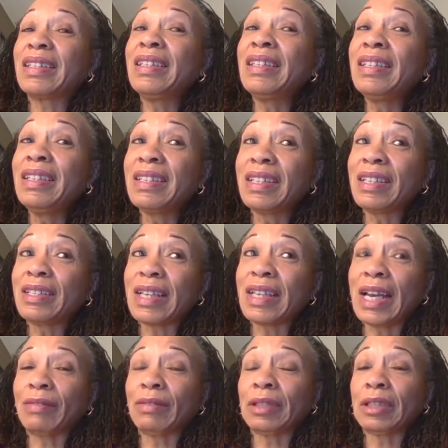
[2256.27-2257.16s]
easy to
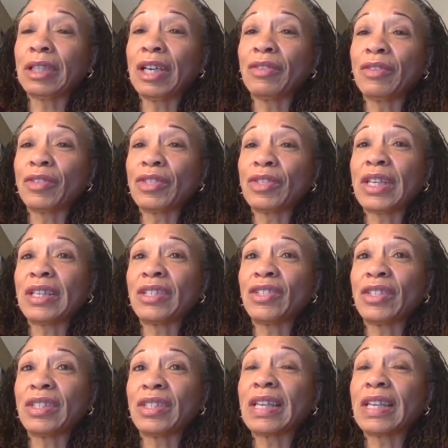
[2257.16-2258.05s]
have the
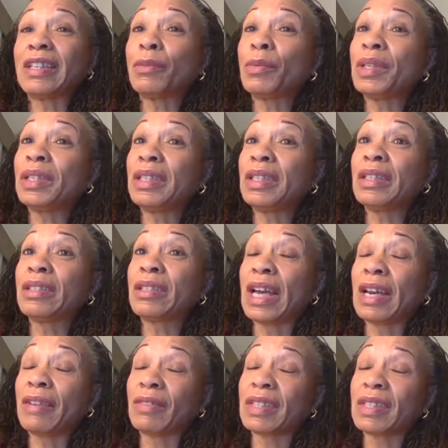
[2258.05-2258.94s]
conversations and that we need to
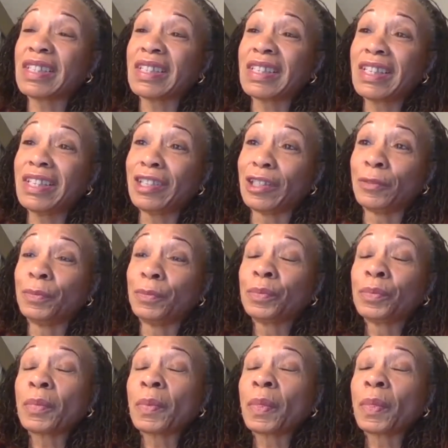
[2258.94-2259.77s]
have the skill.